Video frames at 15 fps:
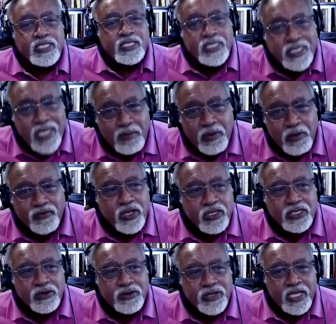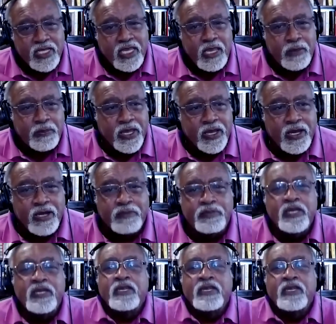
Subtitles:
some of us are not keeping up.